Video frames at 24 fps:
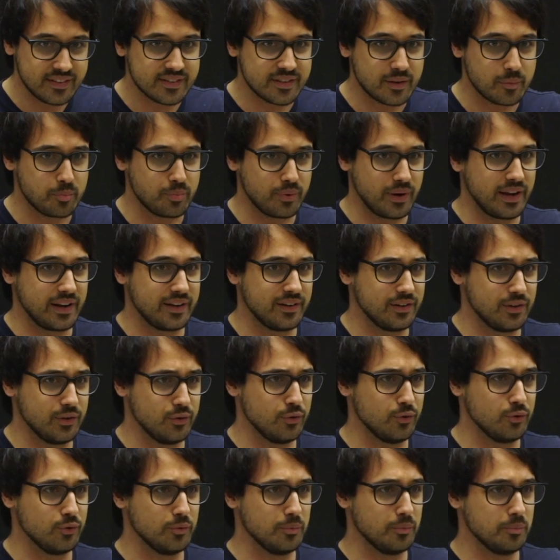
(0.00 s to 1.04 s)
is a brand
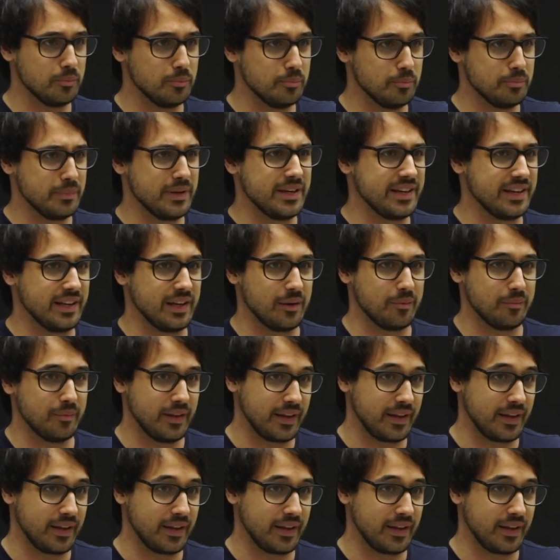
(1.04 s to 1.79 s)
new medium.